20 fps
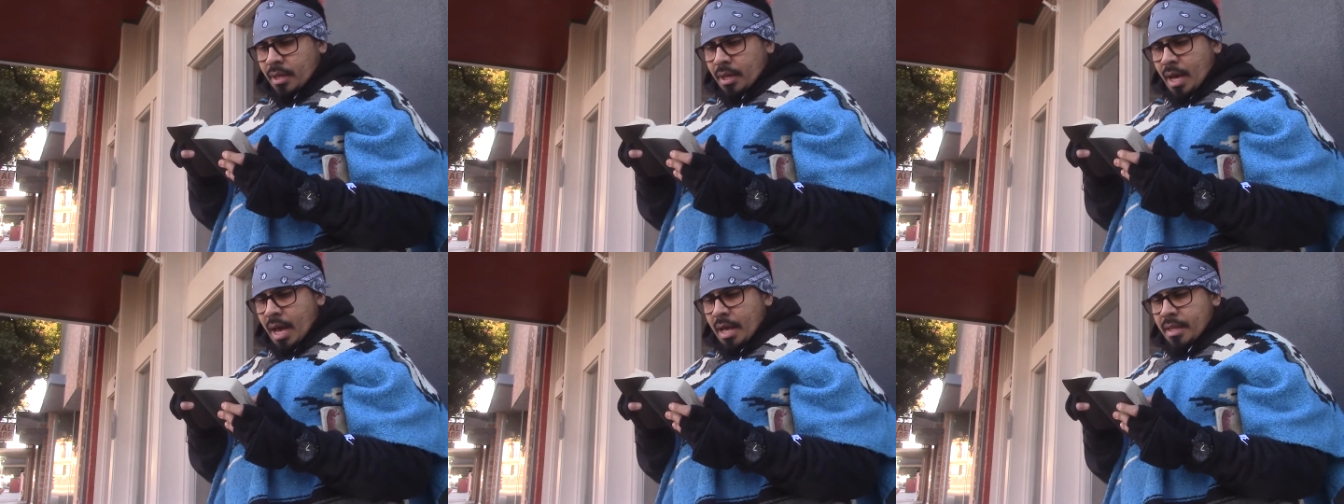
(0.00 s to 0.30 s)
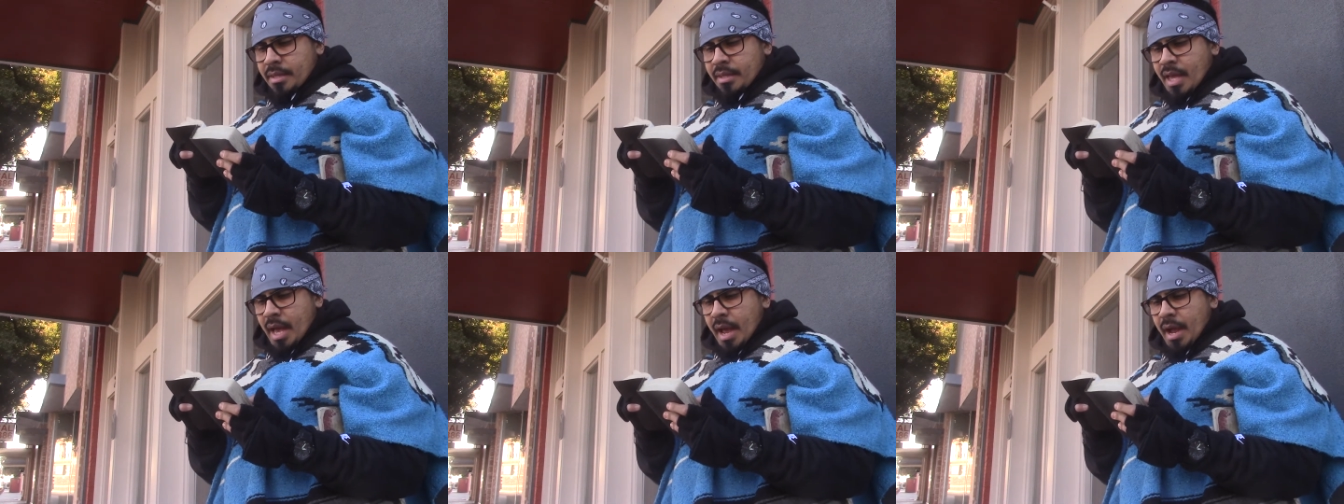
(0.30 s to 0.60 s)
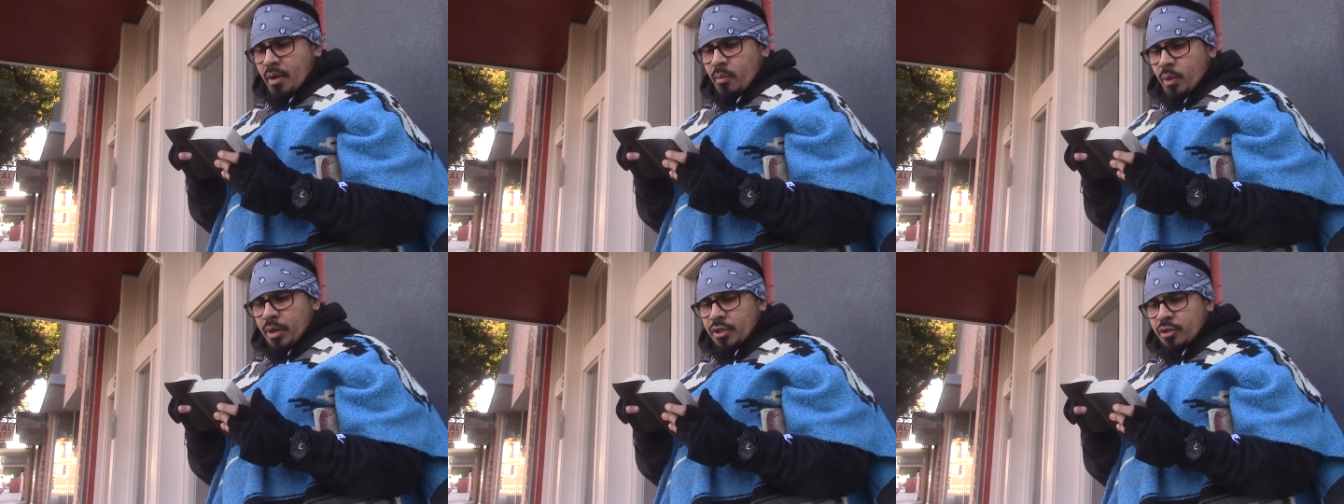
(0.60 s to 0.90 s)
and
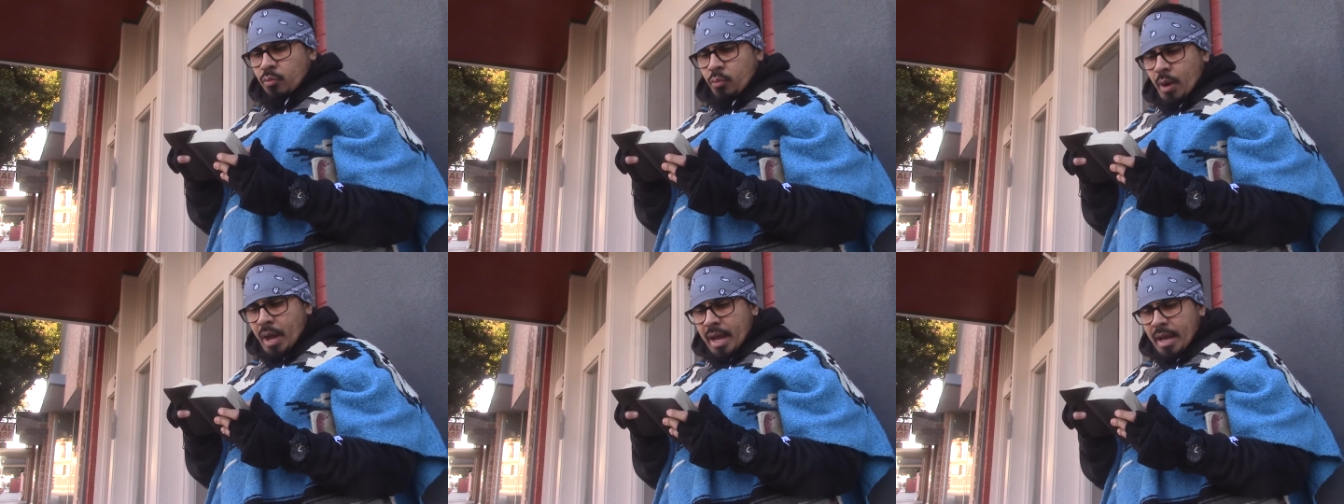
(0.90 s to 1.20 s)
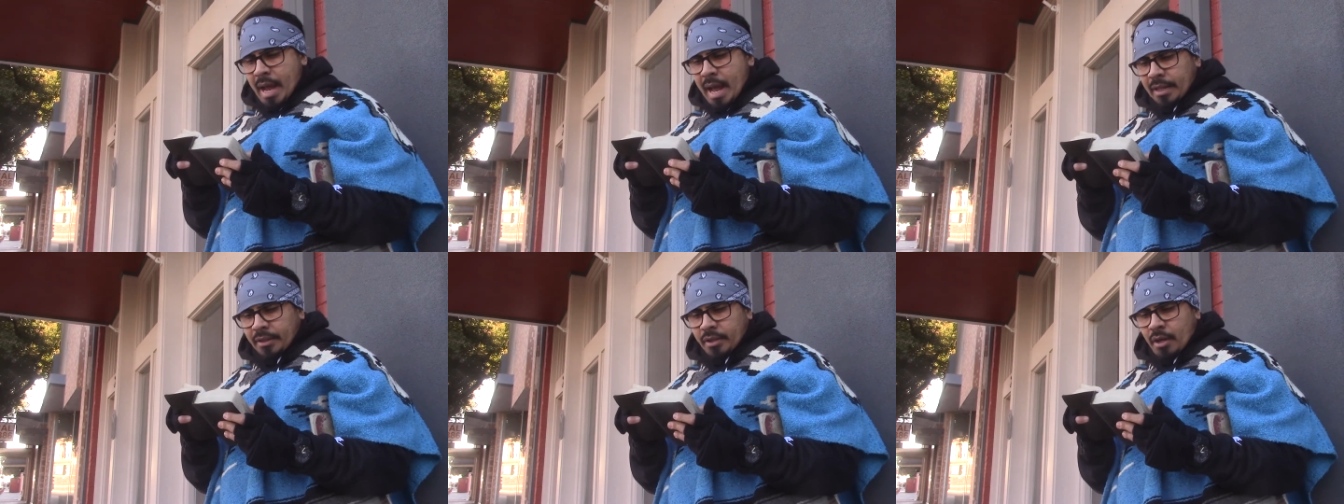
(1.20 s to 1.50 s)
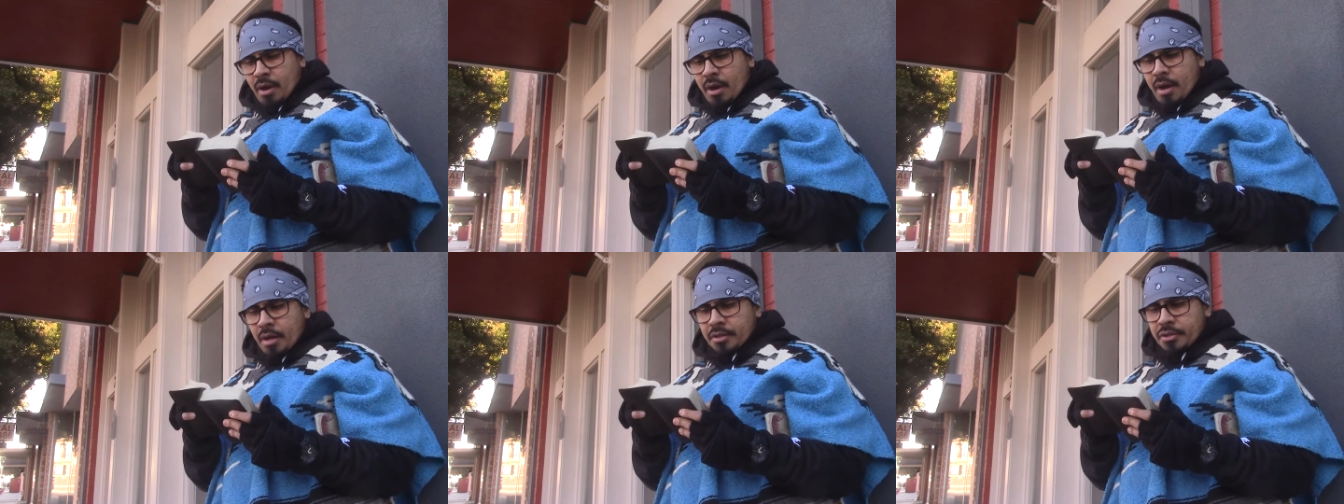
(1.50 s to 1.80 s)
they which wait at
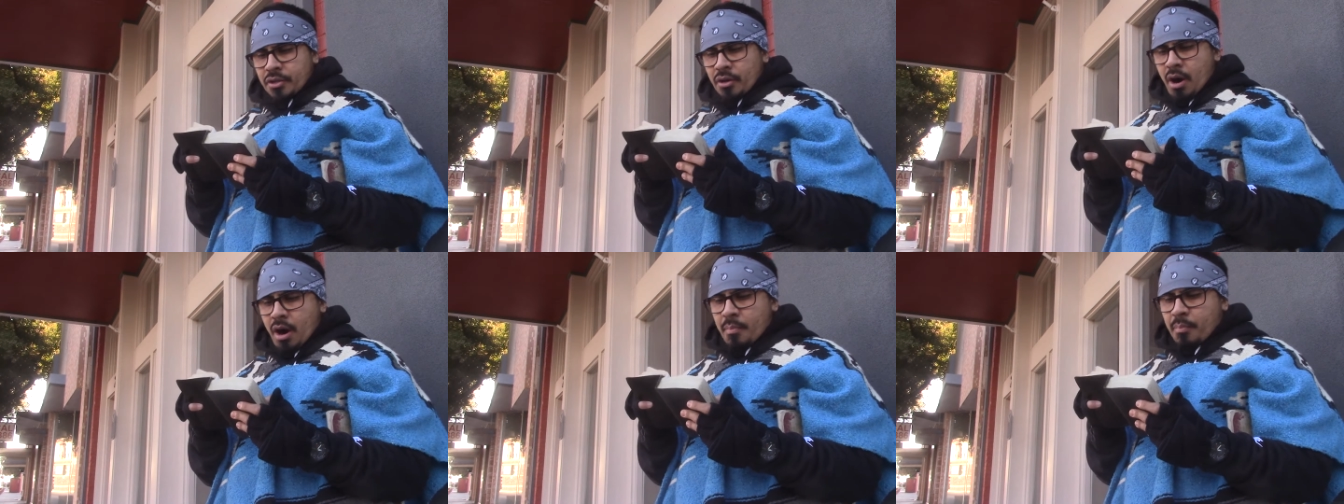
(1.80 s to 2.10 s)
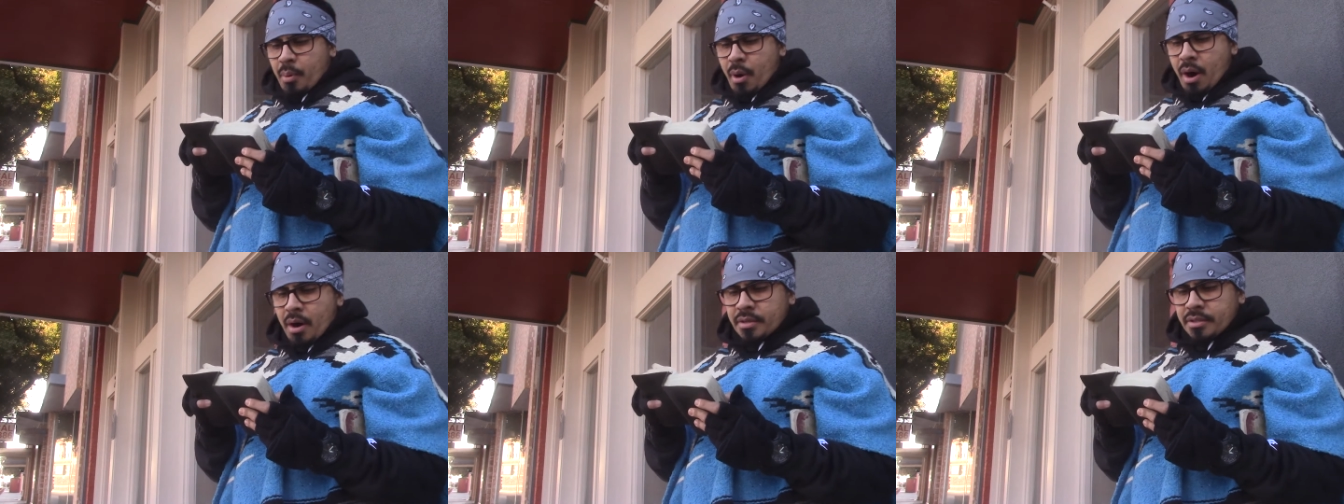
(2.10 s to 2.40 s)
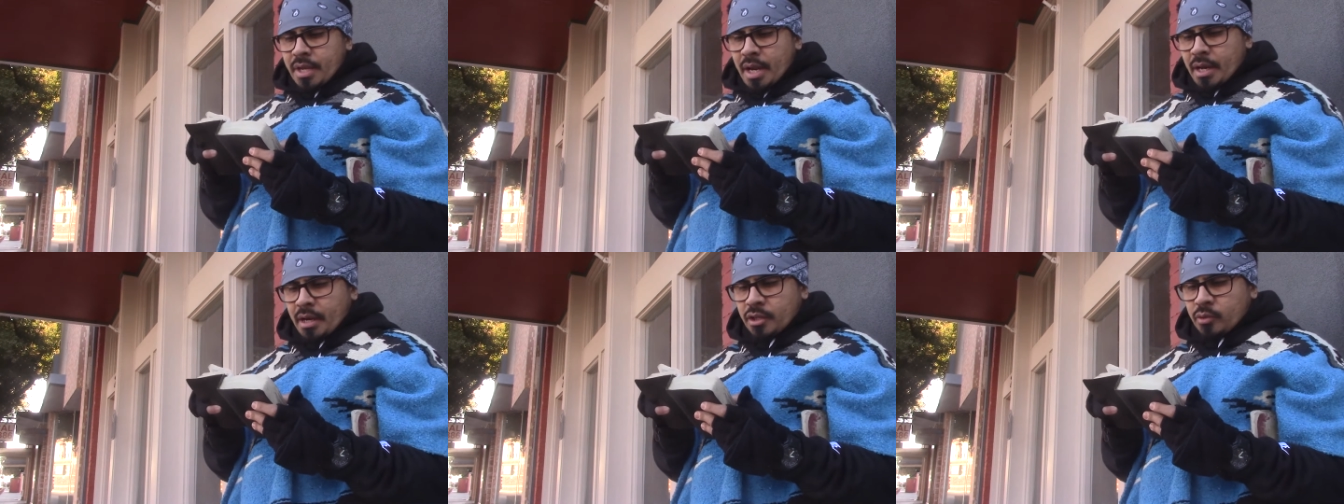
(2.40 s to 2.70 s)
the altar are
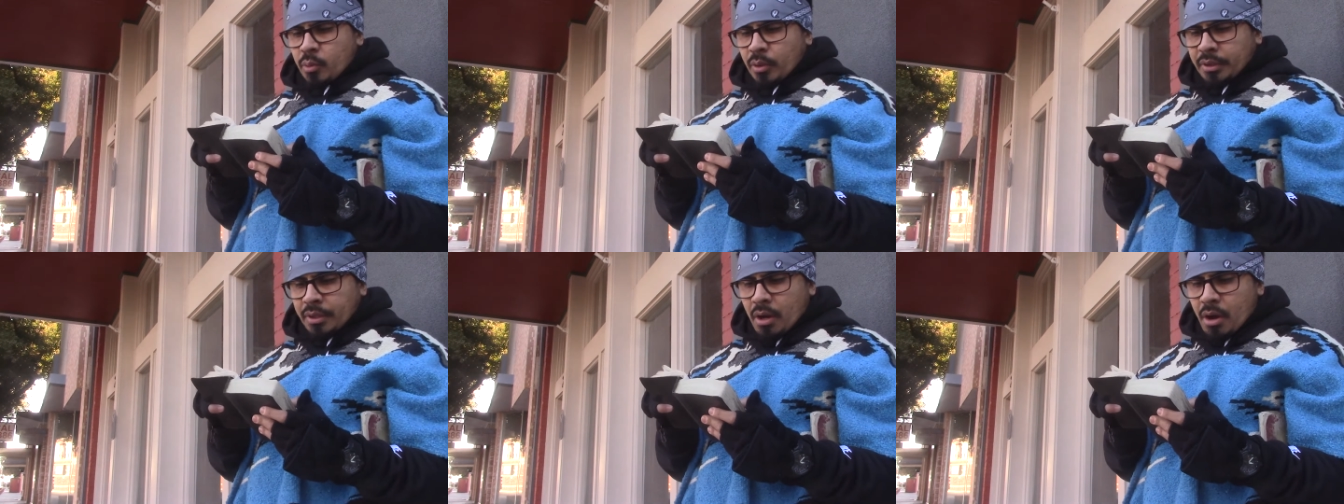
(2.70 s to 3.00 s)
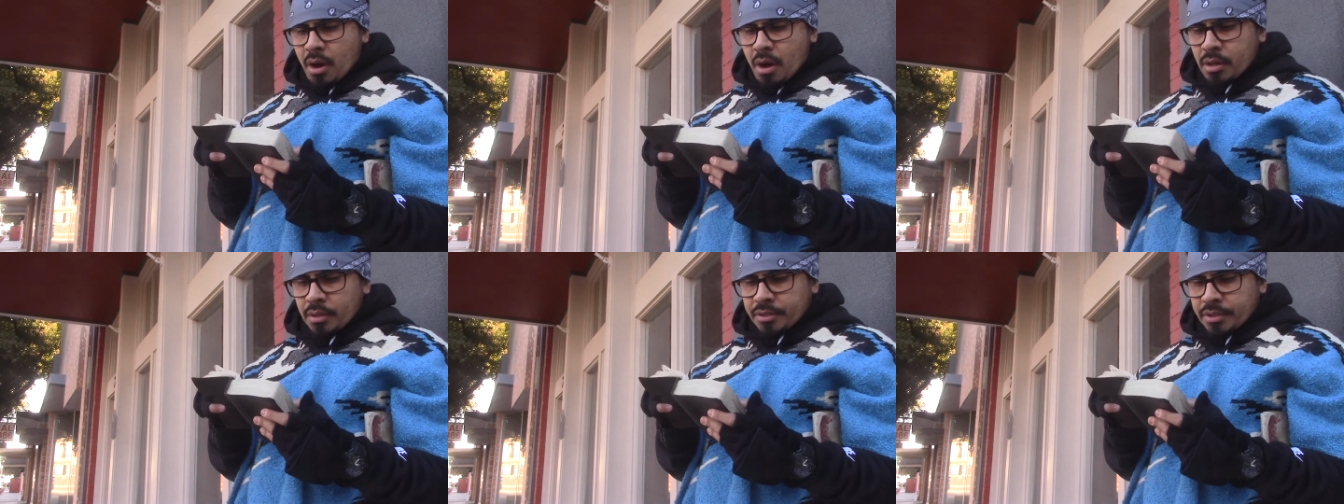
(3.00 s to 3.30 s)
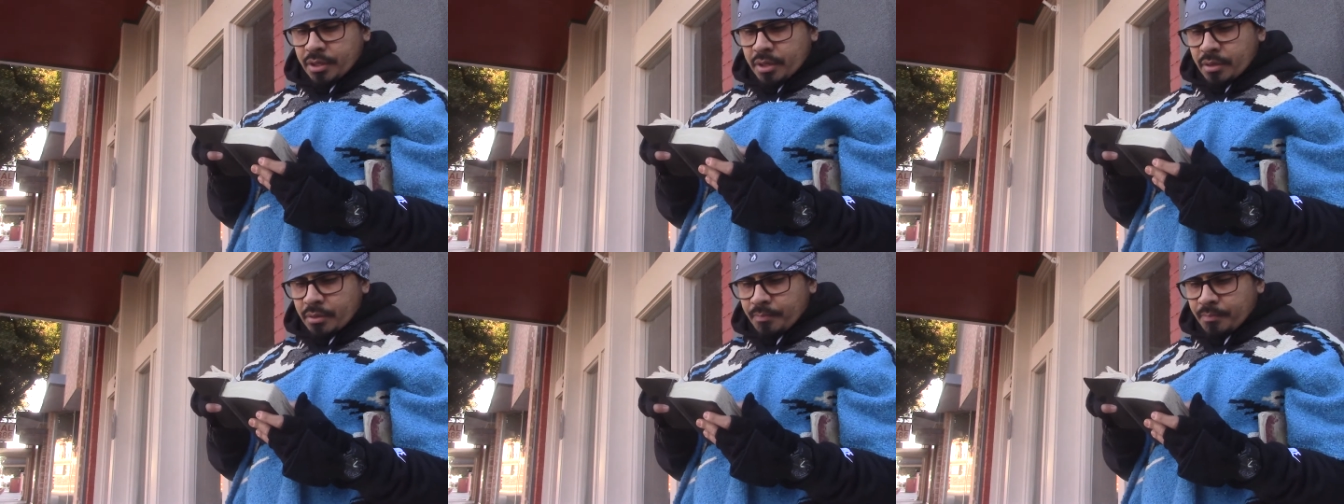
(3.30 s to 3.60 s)
partakers with the
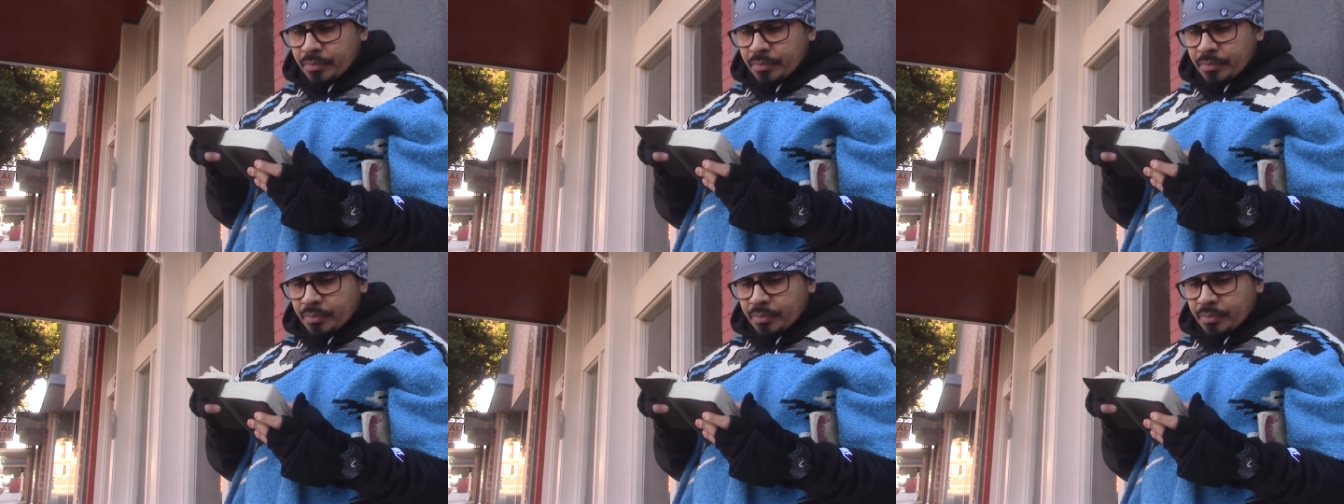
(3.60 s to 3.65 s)
altar?